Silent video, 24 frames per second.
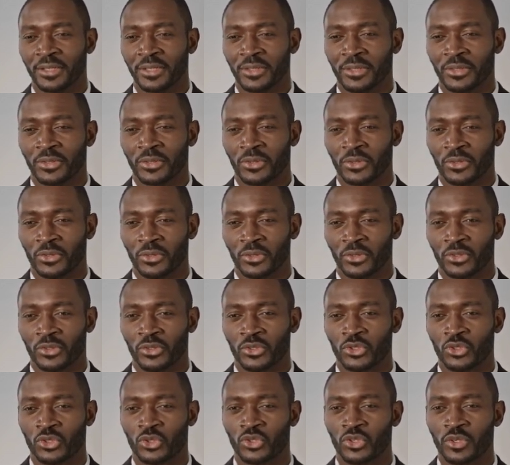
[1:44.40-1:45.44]
clean.
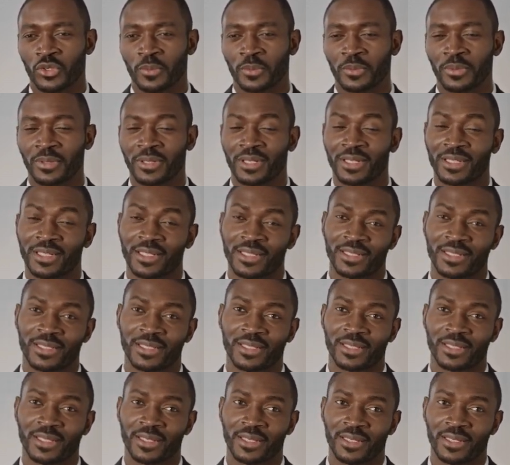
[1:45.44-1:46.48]
Wife,
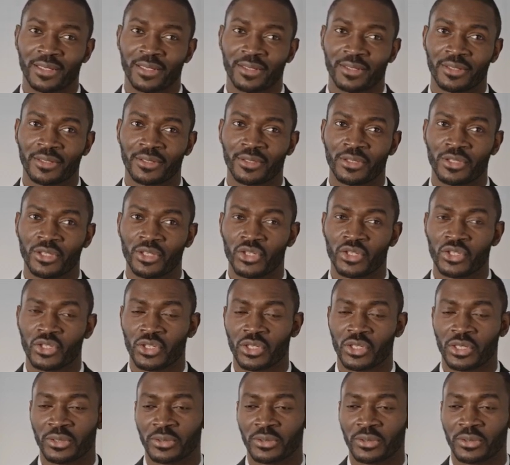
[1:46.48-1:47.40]
clean. And yet,